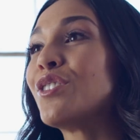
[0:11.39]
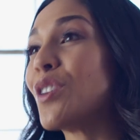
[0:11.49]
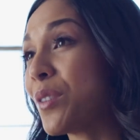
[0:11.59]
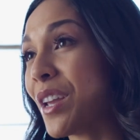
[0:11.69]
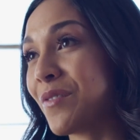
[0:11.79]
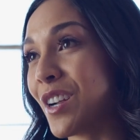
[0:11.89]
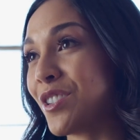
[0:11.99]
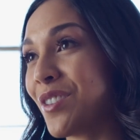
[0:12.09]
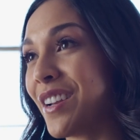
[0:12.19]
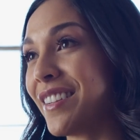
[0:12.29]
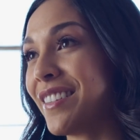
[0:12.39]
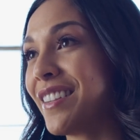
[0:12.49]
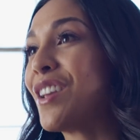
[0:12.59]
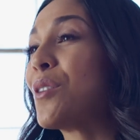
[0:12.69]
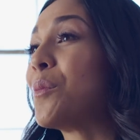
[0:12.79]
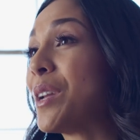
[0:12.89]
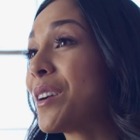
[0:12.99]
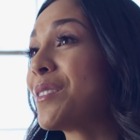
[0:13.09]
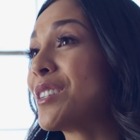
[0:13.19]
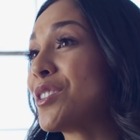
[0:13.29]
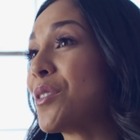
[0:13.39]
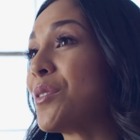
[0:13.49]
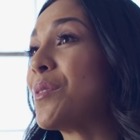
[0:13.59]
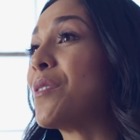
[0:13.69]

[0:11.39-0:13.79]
Don't get frustrated. We are going to show you